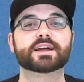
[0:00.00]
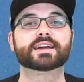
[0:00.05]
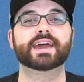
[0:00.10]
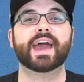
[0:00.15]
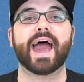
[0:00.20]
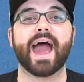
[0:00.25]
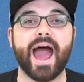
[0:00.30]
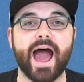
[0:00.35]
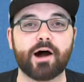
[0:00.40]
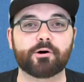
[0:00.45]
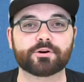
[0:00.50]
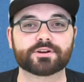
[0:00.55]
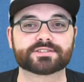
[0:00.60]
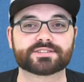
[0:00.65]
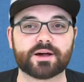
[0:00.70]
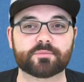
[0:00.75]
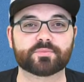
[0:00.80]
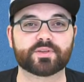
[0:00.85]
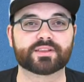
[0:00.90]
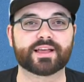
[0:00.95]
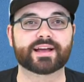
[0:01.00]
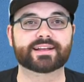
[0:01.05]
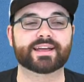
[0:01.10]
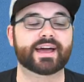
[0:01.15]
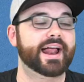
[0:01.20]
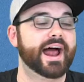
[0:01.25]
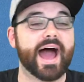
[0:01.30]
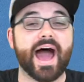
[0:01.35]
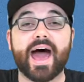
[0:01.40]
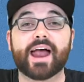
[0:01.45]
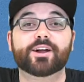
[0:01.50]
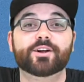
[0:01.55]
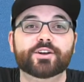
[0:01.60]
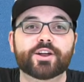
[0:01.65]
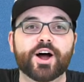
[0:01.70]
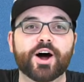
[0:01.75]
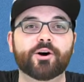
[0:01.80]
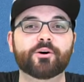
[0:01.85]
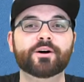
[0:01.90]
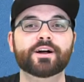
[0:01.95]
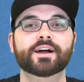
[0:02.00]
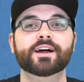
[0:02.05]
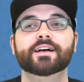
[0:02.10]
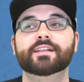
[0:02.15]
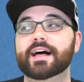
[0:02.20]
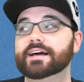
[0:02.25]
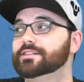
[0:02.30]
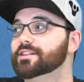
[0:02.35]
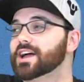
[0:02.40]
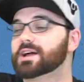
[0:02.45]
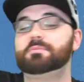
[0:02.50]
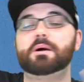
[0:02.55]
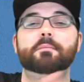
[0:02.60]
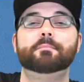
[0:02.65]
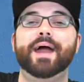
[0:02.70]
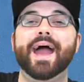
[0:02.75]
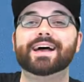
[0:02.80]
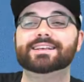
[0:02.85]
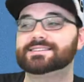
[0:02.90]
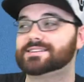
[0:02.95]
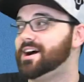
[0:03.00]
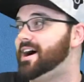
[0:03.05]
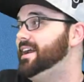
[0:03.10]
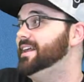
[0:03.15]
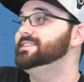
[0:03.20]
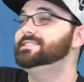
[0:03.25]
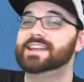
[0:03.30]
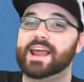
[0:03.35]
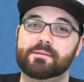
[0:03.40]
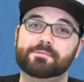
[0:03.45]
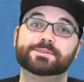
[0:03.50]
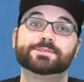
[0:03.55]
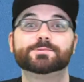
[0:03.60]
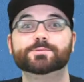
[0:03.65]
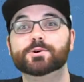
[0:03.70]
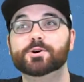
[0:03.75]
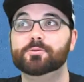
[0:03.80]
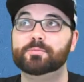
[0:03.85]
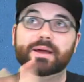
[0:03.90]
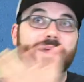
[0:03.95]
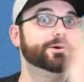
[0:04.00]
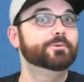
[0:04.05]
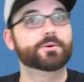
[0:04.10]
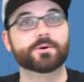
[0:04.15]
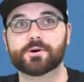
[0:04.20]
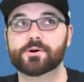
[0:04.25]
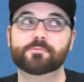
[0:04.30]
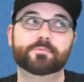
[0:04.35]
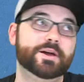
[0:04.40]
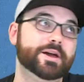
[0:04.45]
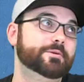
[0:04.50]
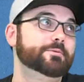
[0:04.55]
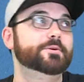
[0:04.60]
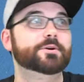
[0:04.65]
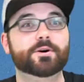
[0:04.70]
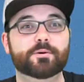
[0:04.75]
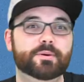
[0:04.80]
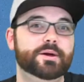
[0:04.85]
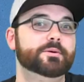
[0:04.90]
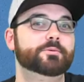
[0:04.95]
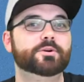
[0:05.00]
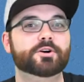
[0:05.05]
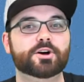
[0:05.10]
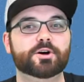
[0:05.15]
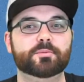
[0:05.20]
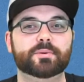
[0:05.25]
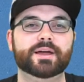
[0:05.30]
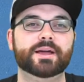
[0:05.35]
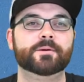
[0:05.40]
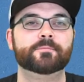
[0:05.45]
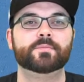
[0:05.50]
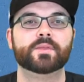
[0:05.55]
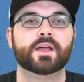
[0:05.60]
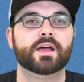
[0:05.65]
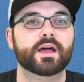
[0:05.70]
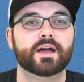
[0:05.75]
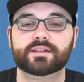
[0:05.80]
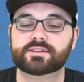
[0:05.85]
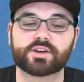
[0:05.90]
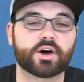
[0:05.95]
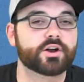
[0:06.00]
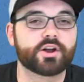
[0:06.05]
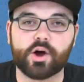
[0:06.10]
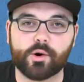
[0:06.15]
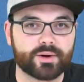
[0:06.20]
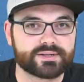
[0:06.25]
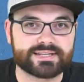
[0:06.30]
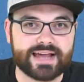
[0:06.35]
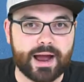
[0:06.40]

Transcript: a cow or something like that. I don't know. Like, look at my mascot. His name is Ruby. Ruby, Ruby, Ruby. Don't know what's